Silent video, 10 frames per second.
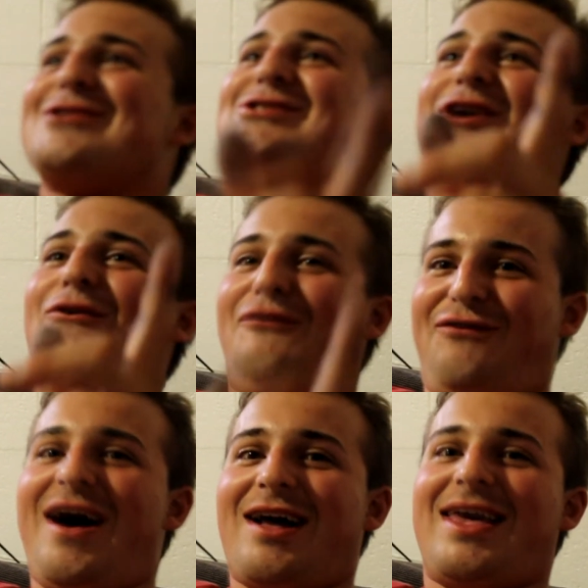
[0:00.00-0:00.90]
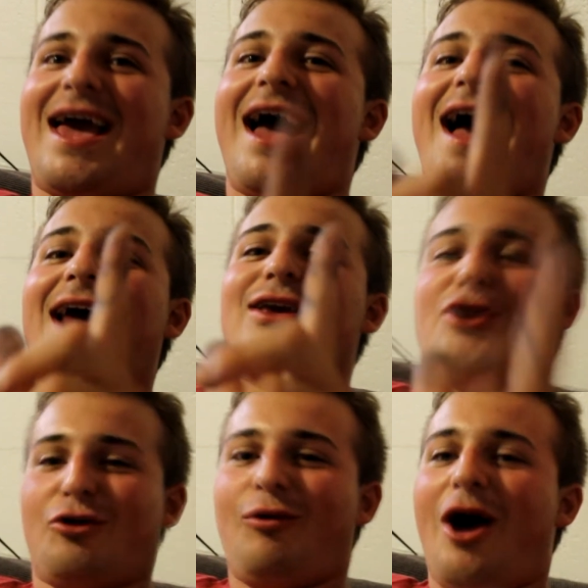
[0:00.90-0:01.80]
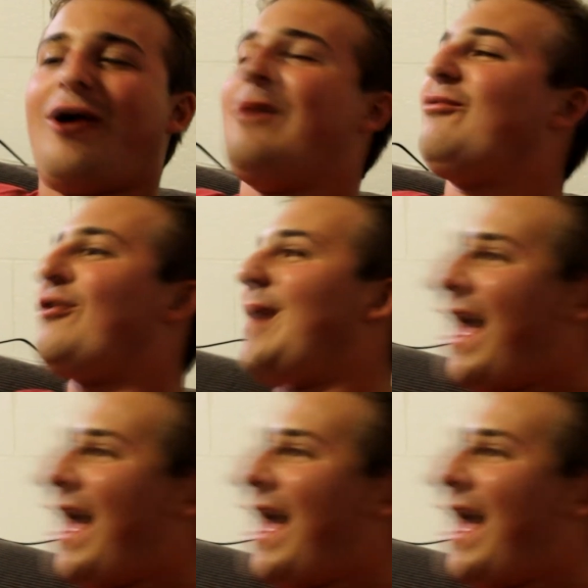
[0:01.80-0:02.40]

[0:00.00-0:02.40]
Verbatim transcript: so fuck yeah, you're welcome for my